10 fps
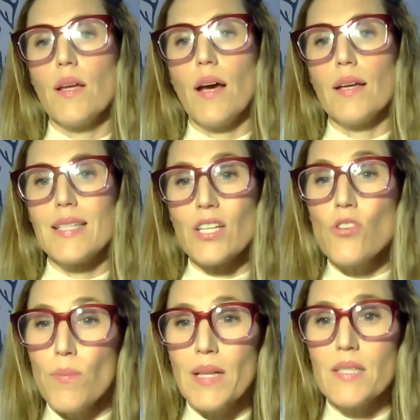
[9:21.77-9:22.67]

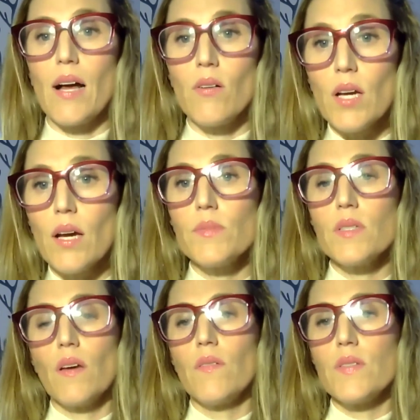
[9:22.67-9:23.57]
detrimental
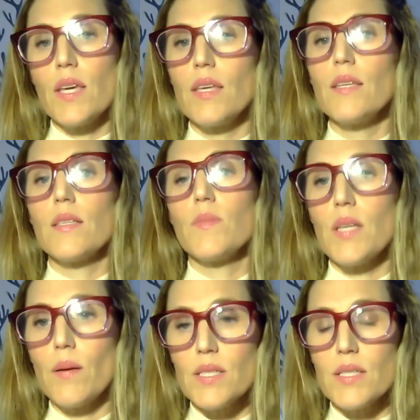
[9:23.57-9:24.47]
outcomes of taking some
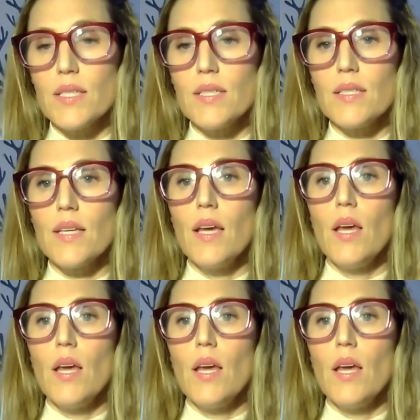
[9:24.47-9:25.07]
substances.